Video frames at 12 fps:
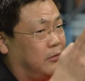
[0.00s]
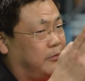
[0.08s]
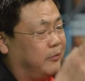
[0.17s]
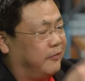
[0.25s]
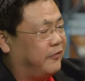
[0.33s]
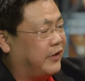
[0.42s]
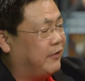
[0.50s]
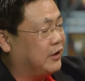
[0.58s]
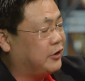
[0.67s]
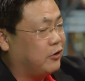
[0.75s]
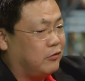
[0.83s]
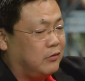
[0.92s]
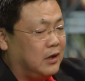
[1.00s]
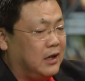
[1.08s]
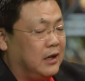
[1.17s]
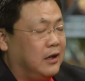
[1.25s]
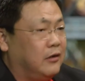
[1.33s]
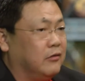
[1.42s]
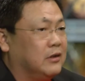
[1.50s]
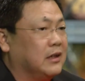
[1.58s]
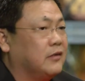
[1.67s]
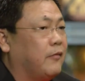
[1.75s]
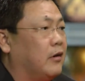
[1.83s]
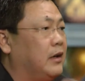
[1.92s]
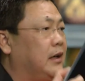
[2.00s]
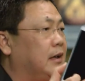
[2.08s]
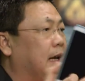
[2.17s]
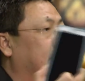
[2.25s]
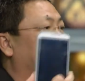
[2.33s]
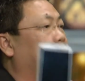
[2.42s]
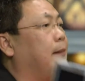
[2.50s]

favorite show, you just walk in and tap.